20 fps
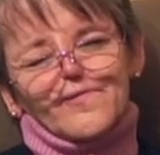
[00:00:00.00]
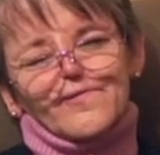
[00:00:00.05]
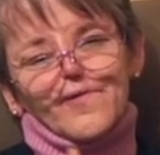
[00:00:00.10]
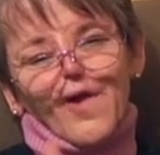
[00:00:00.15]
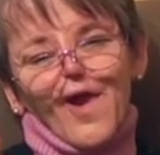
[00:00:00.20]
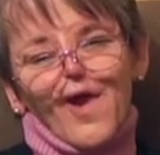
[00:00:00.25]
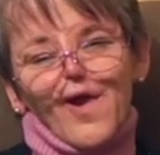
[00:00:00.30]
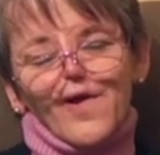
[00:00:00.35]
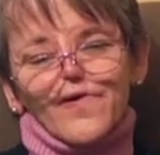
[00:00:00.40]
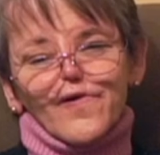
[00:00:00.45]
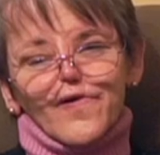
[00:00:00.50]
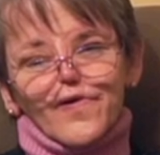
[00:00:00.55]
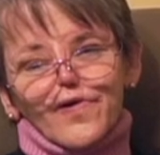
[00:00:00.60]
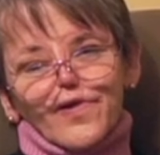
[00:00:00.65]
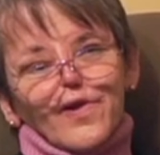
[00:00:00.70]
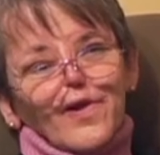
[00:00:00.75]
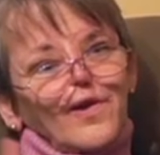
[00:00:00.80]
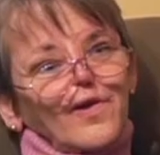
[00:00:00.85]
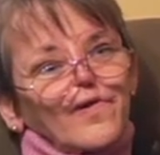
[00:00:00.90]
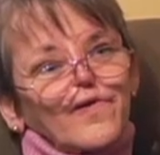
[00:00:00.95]

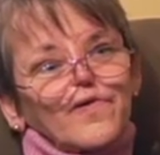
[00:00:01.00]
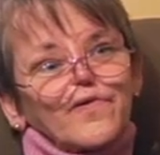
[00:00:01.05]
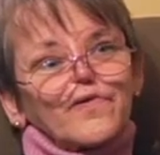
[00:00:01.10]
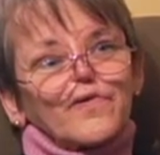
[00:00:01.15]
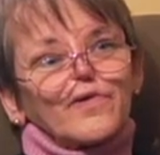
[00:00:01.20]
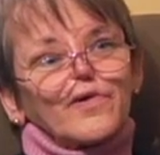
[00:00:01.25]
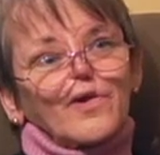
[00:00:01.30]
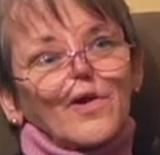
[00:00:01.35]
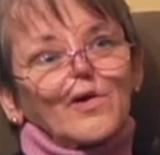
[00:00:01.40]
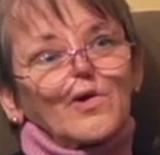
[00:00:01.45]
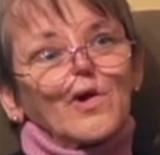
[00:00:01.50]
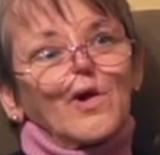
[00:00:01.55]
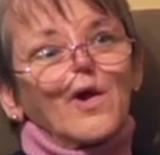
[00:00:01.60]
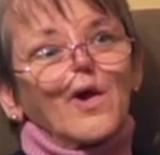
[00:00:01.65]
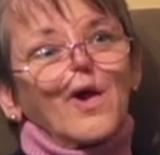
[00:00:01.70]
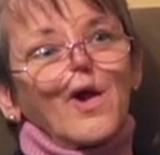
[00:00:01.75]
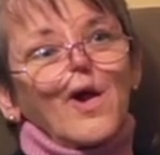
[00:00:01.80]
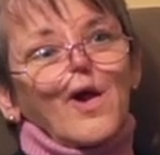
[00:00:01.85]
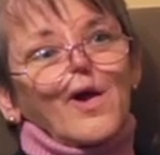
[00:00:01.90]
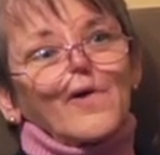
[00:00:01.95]
past this.
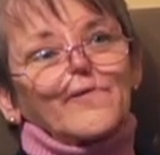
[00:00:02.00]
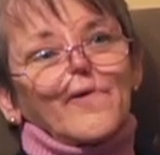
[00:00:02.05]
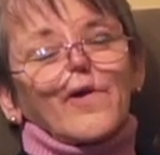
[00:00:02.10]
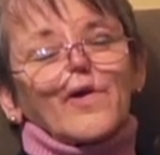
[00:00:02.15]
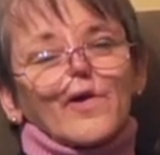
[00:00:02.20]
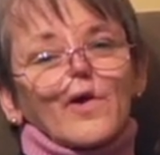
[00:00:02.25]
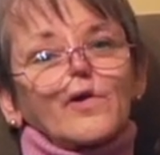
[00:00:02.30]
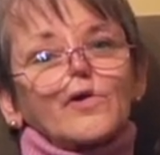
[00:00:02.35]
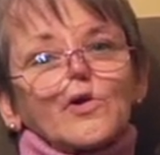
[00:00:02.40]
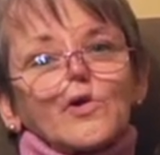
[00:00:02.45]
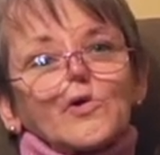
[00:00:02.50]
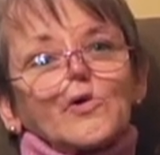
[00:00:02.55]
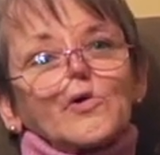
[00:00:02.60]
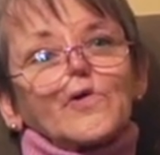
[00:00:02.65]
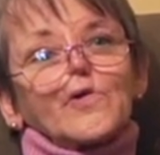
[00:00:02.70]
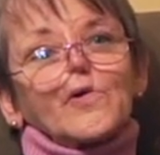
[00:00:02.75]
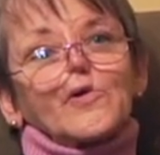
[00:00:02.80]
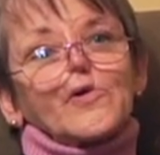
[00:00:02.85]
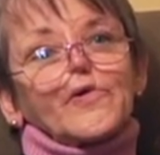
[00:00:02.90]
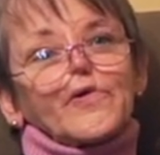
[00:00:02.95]

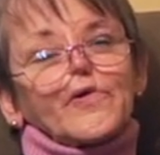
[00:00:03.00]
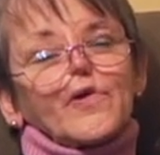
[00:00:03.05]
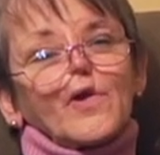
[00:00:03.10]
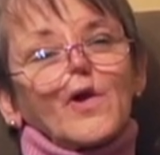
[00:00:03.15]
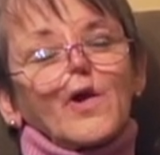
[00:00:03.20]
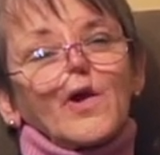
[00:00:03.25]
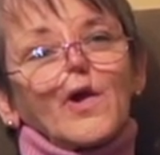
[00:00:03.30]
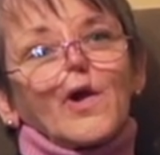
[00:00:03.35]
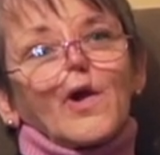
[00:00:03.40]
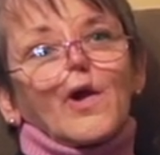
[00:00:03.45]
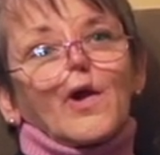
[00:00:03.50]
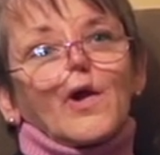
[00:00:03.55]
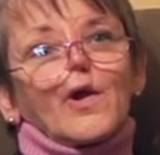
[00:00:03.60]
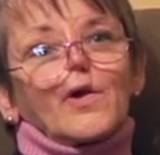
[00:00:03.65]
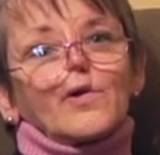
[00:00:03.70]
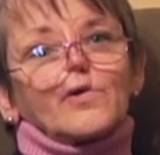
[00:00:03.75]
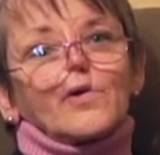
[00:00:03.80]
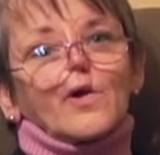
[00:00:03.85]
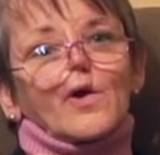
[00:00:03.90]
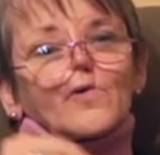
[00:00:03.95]

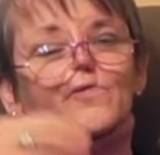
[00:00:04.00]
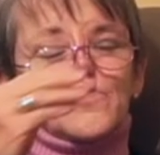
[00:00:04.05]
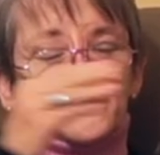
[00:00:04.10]
I